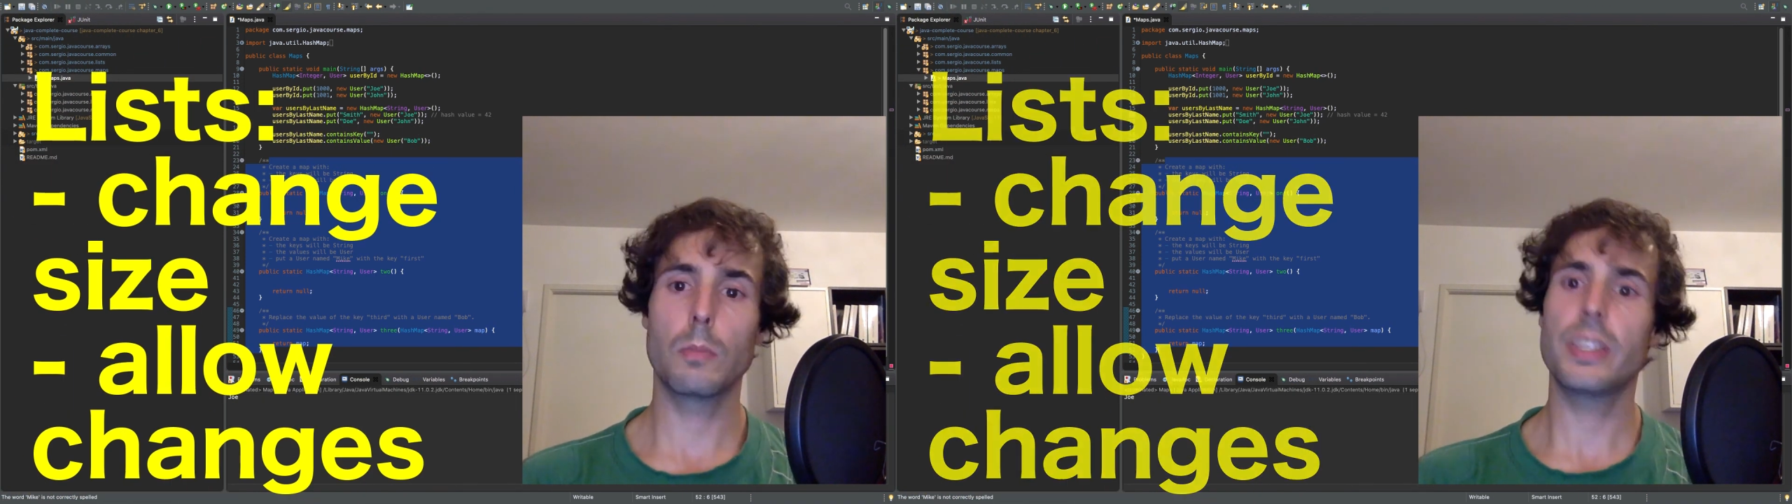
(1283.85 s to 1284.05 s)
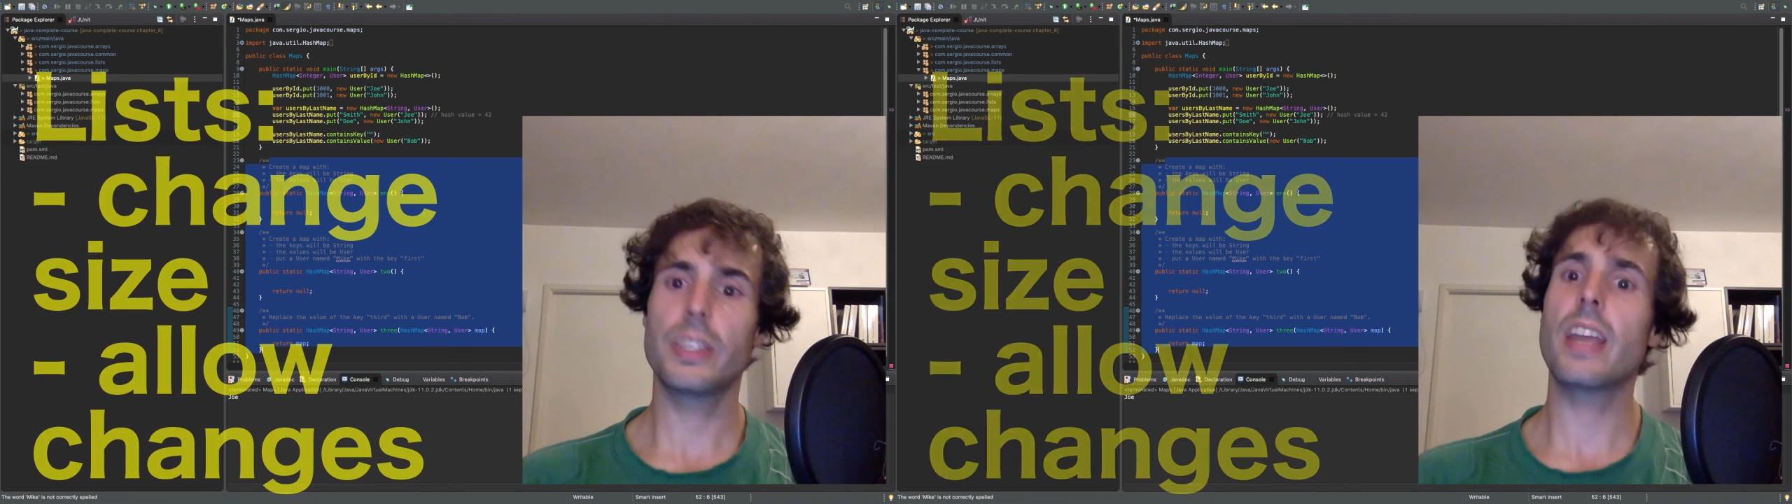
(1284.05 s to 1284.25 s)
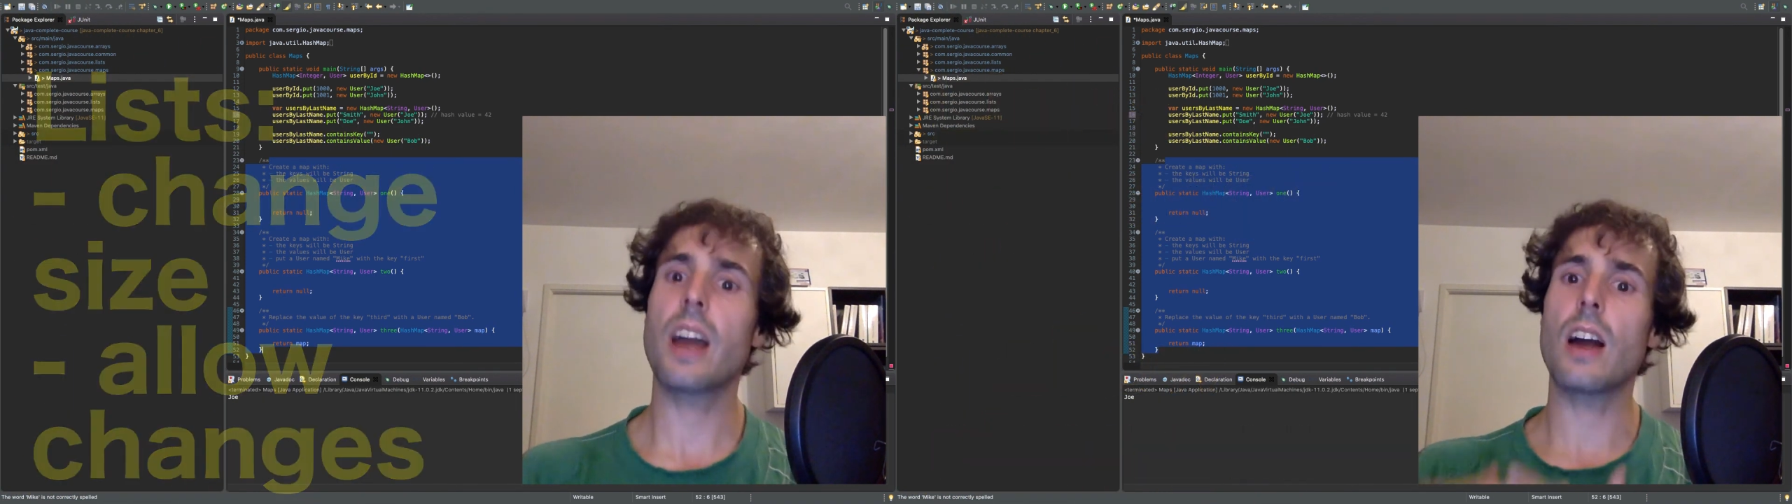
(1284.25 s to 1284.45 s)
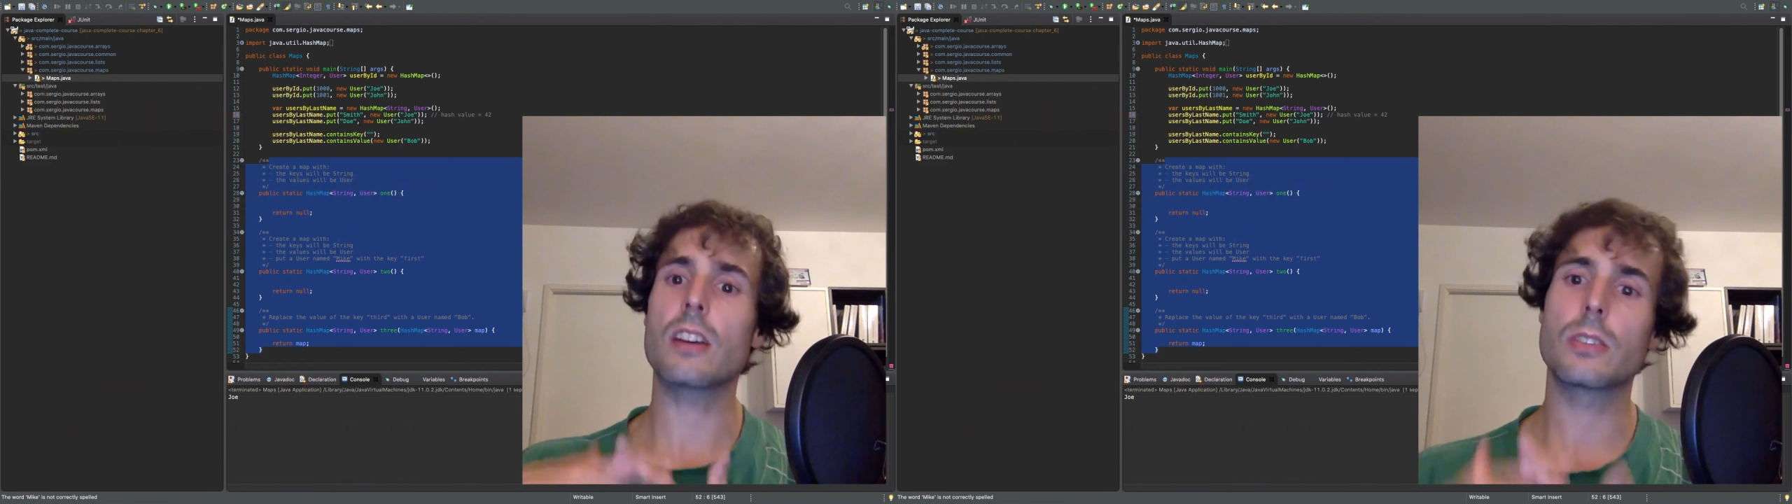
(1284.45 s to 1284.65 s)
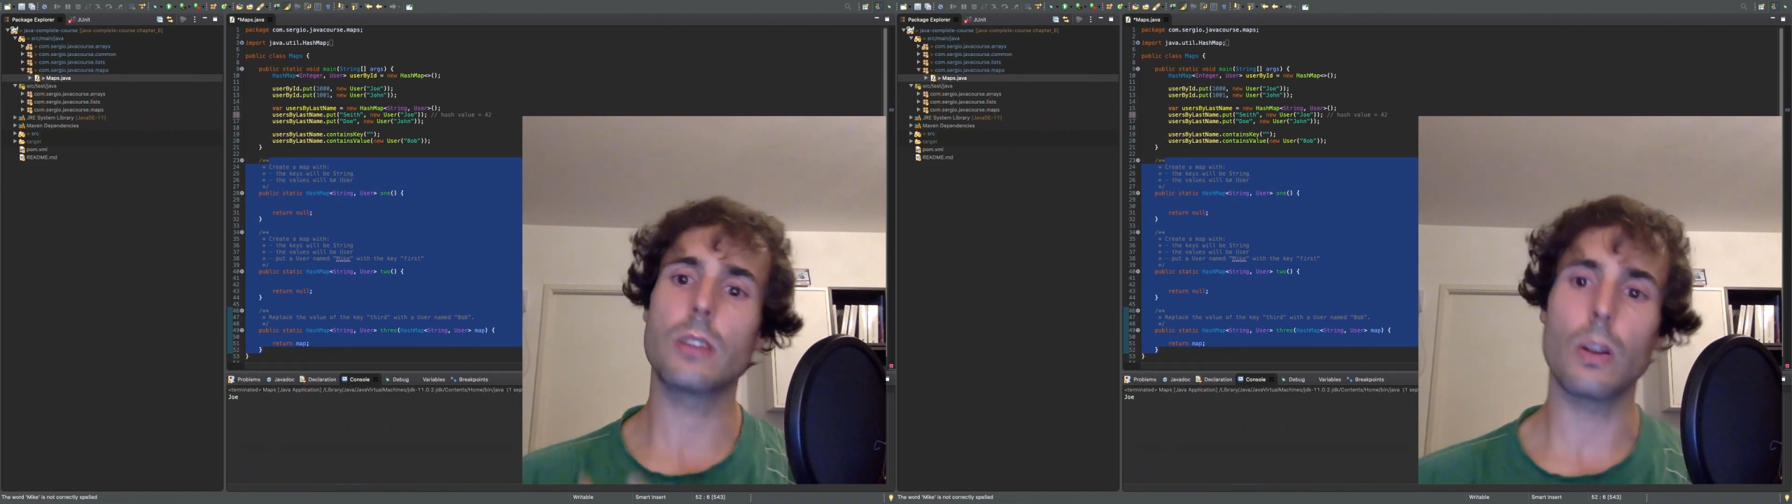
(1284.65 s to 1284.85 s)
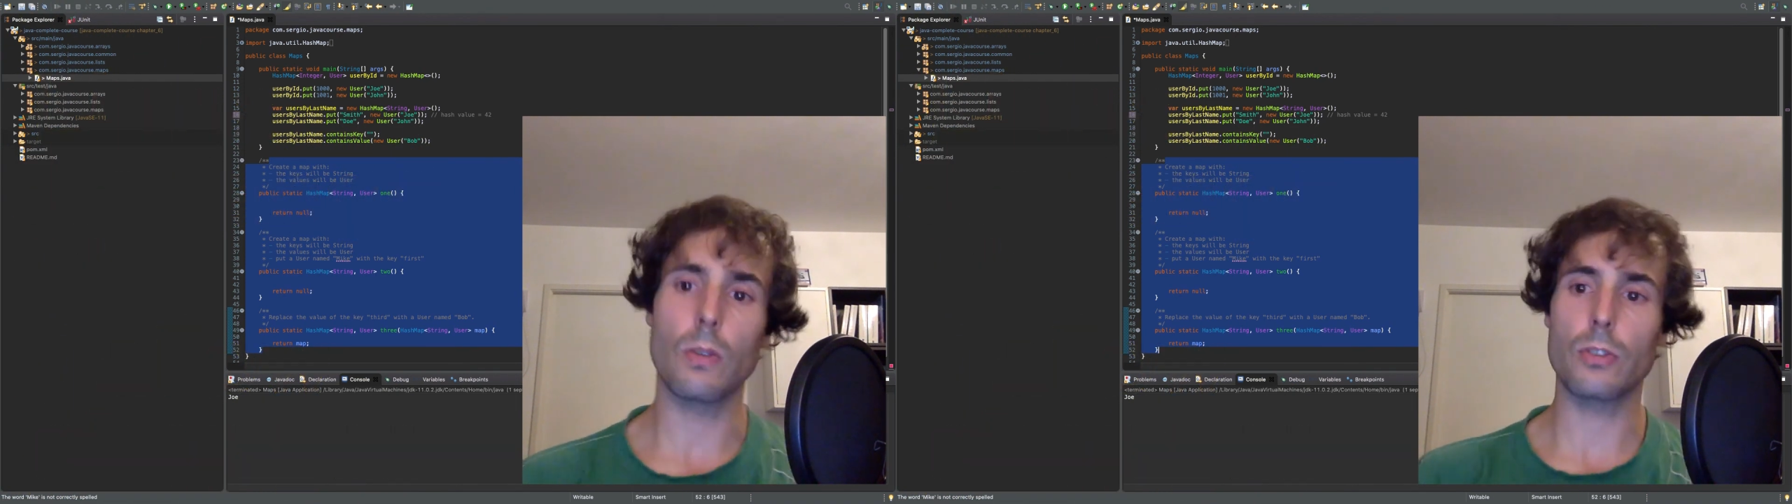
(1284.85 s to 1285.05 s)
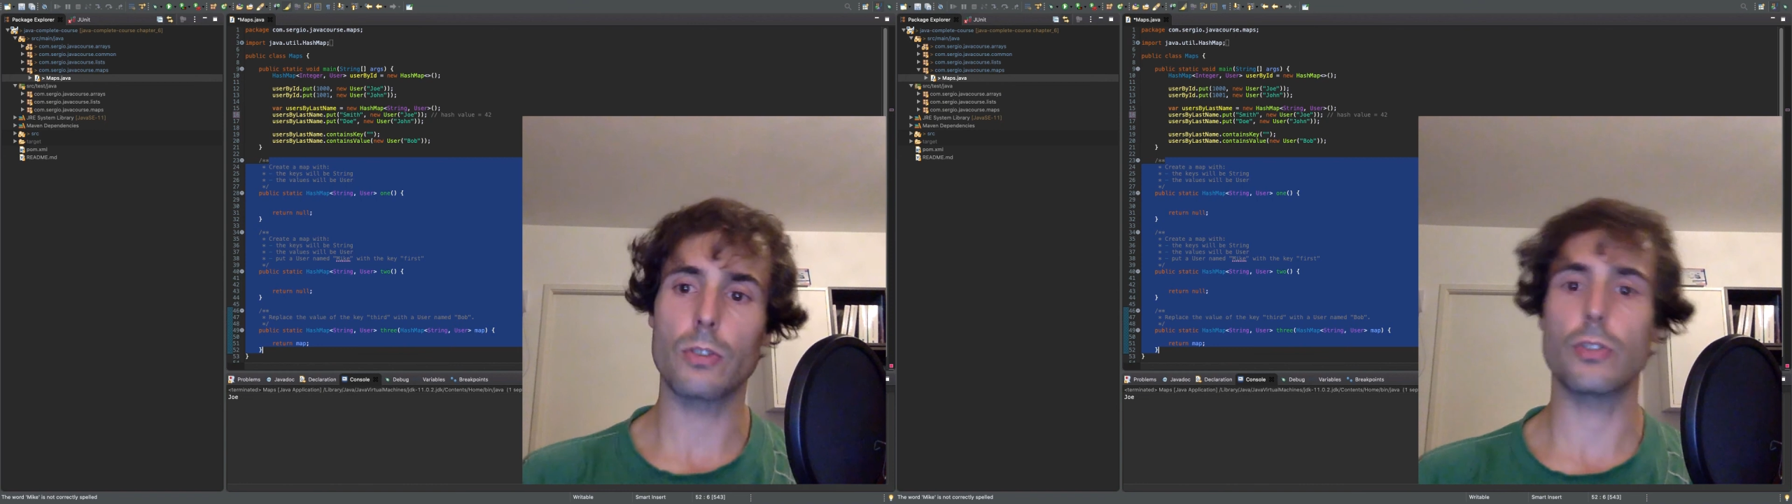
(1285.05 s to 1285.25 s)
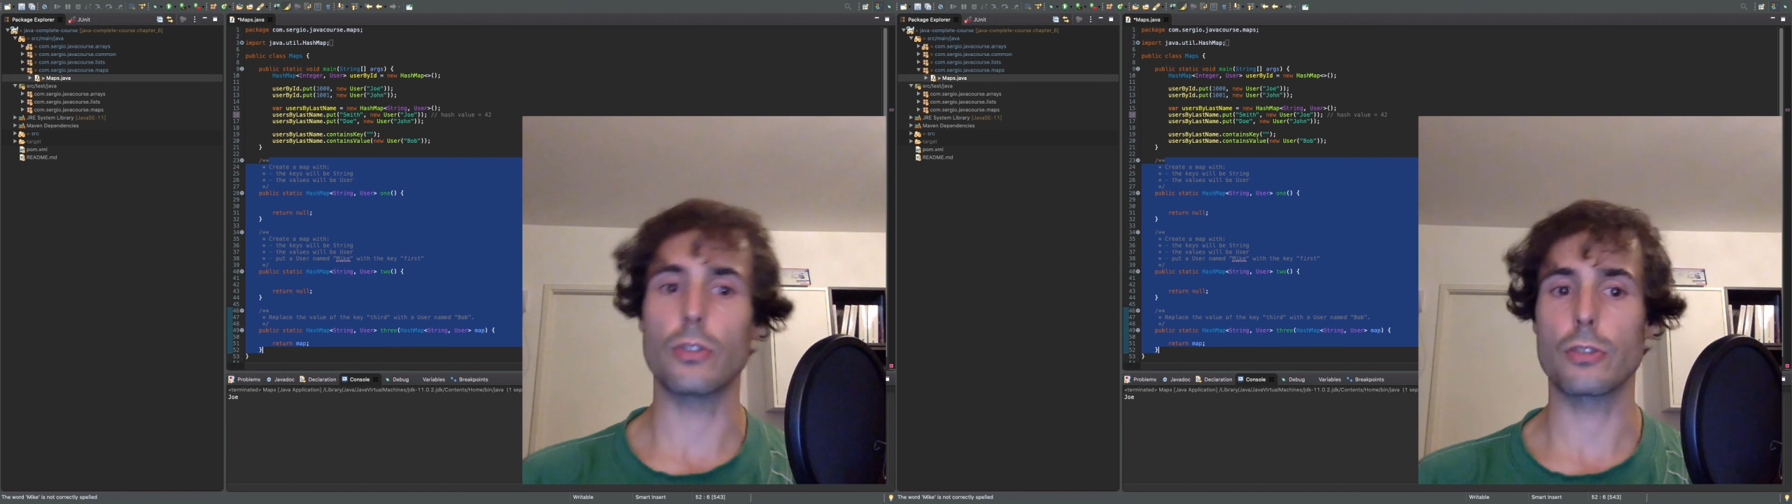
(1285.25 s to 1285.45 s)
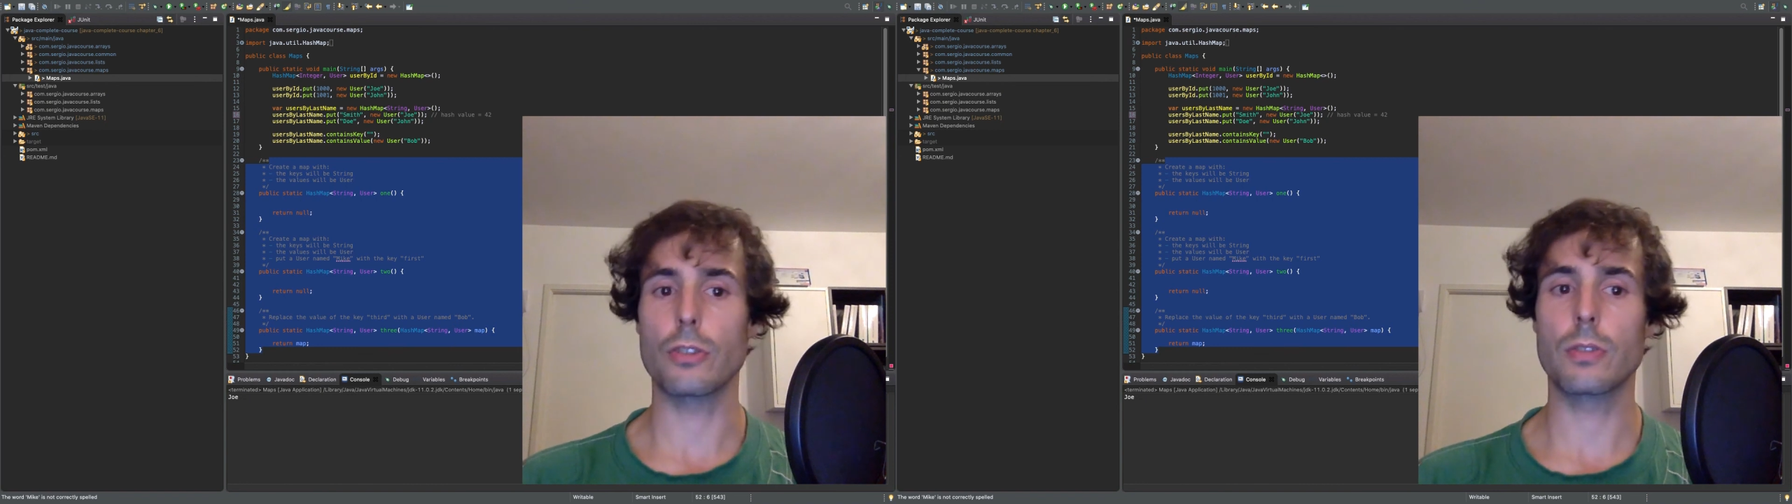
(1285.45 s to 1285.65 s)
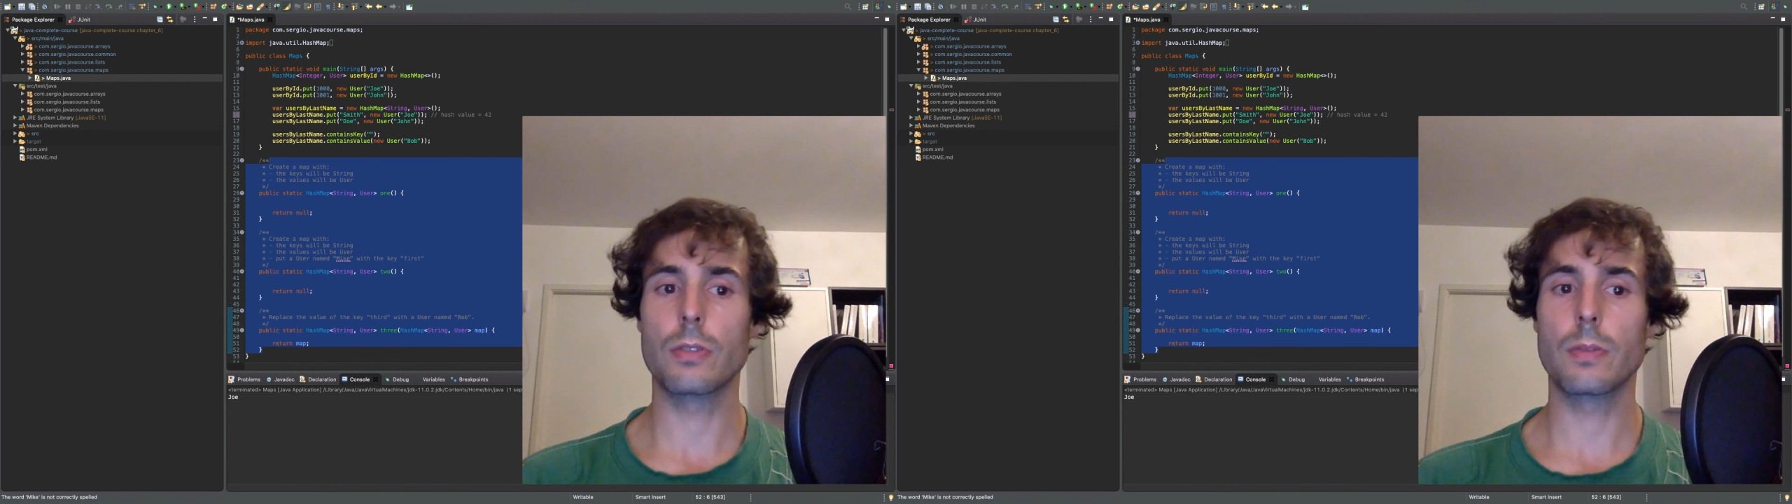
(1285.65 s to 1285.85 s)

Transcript: but they are slow for searches.